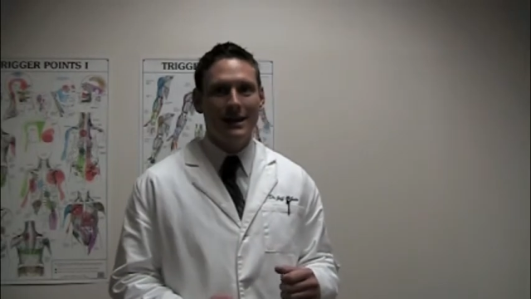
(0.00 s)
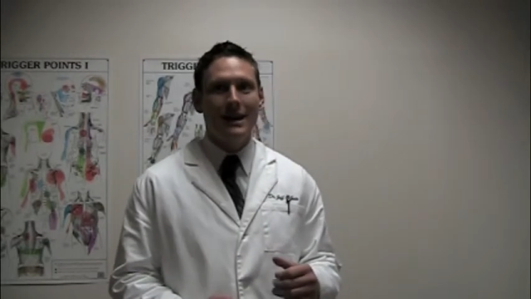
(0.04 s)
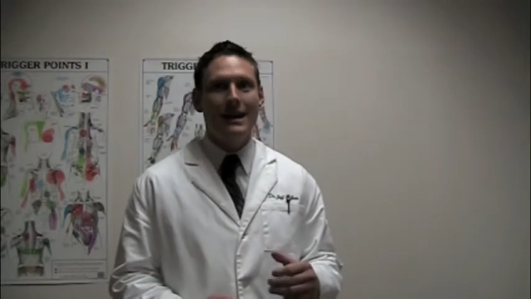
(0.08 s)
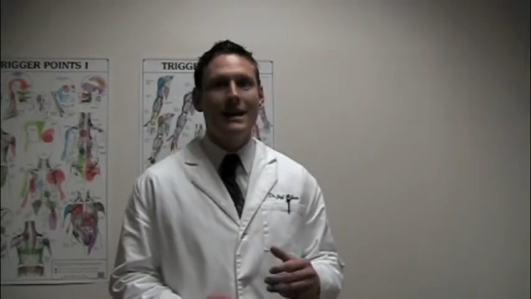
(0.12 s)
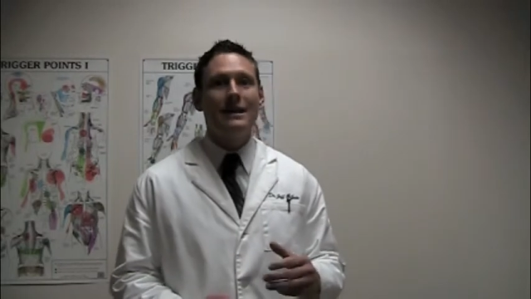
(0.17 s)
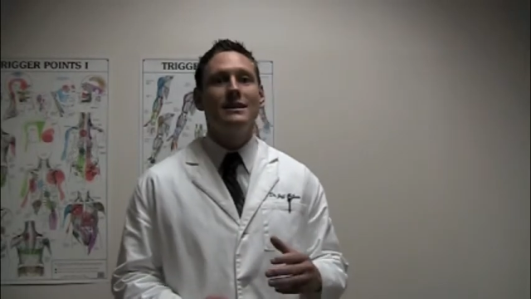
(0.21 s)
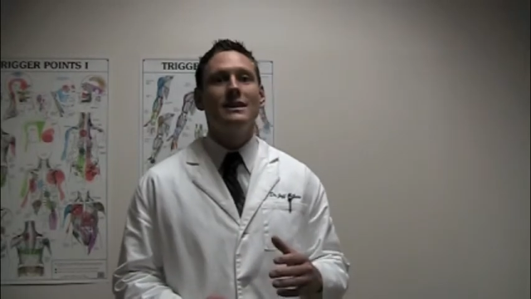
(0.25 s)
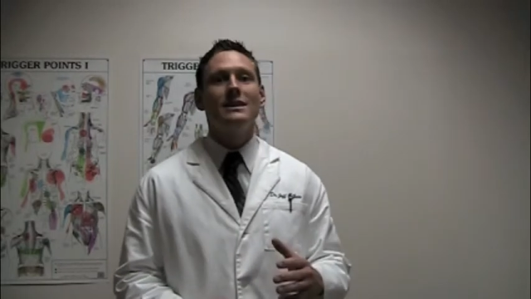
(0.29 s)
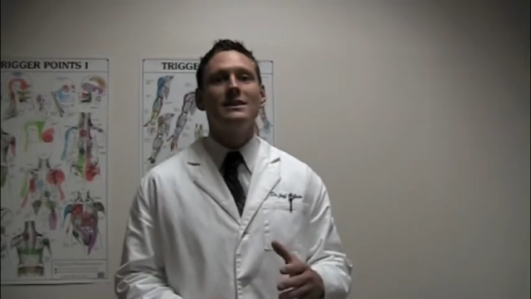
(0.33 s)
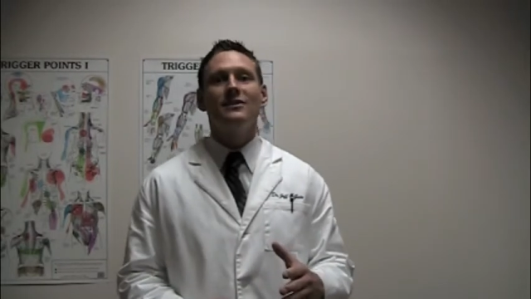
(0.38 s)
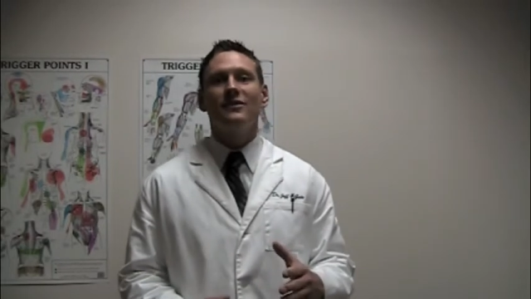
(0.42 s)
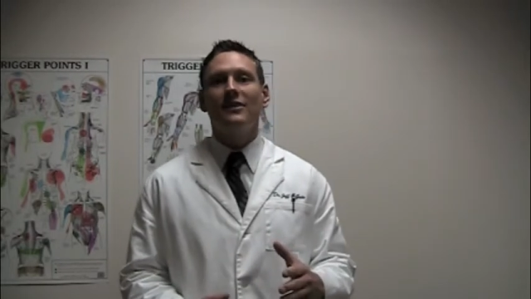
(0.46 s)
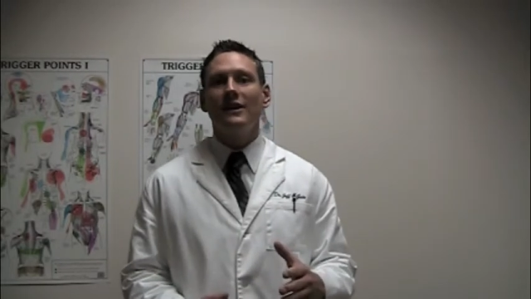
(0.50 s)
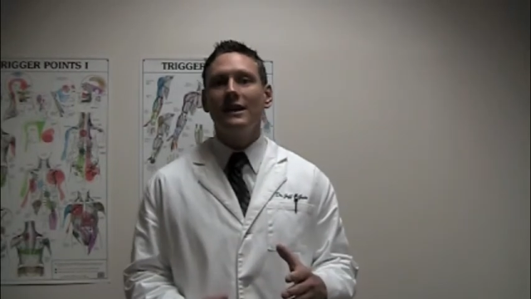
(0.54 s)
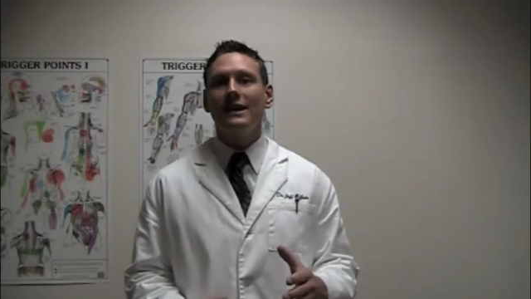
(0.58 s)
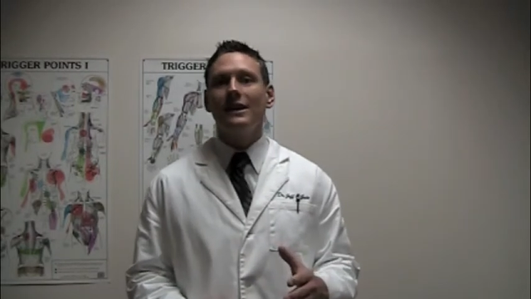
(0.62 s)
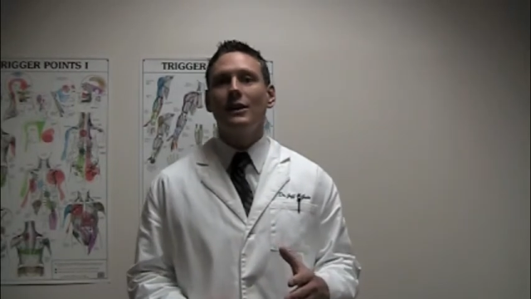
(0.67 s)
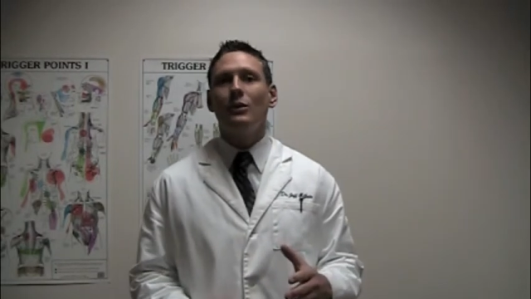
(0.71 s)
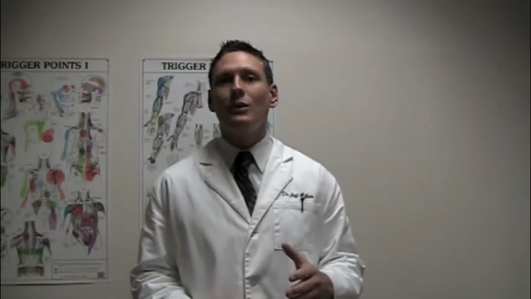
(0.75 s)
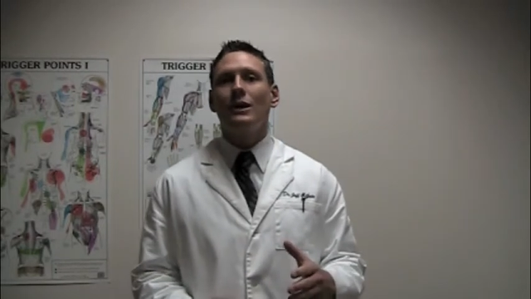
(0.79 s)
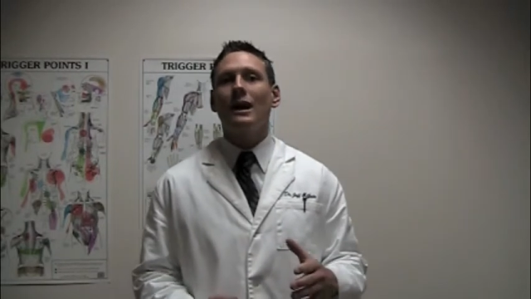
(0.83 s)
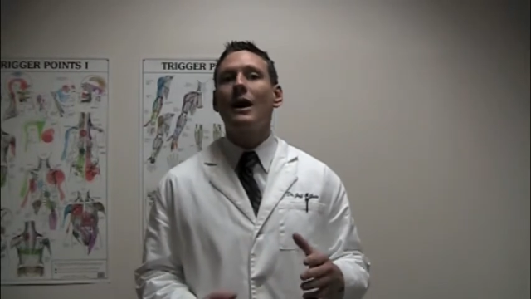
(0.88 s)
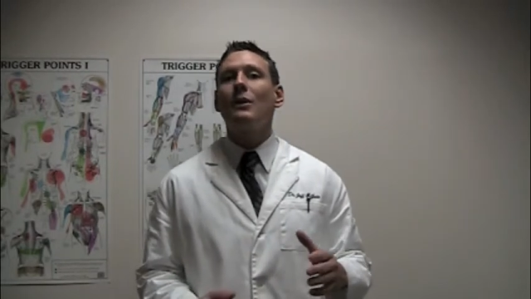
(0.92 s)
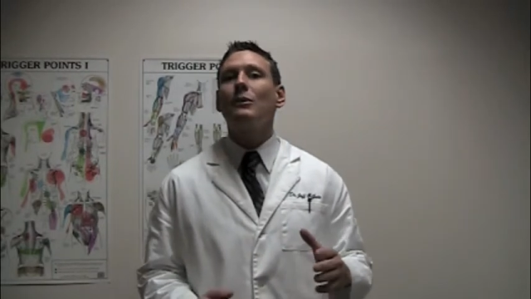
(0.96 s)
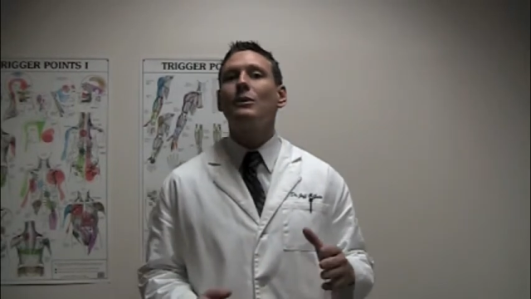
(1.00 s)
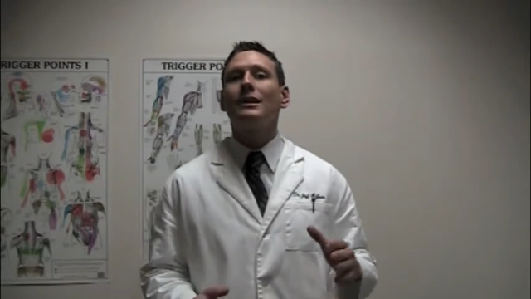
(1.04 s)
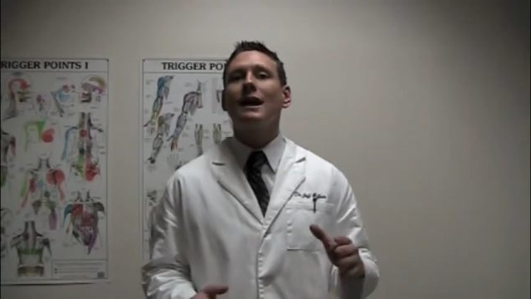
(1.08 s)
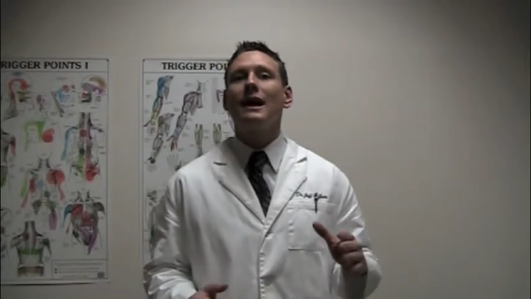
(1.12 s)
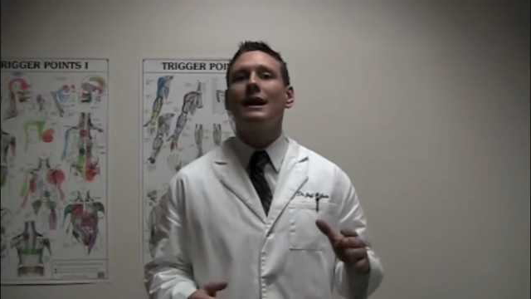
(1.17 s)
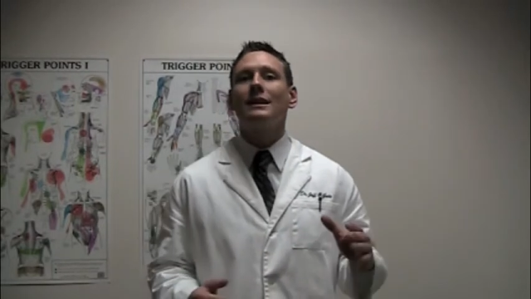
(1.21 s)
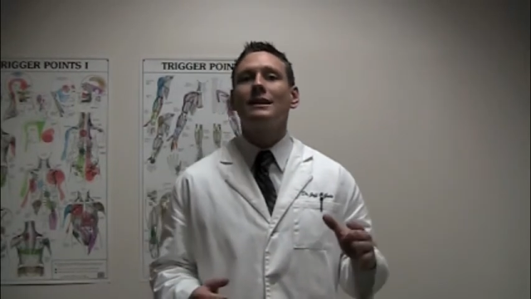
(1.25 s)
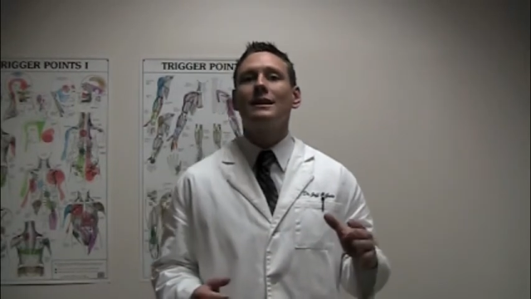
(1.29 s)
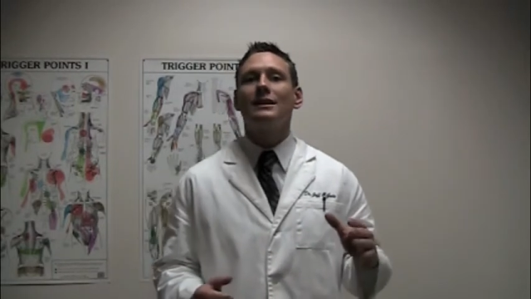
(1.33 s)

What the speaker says: In this video, what I would like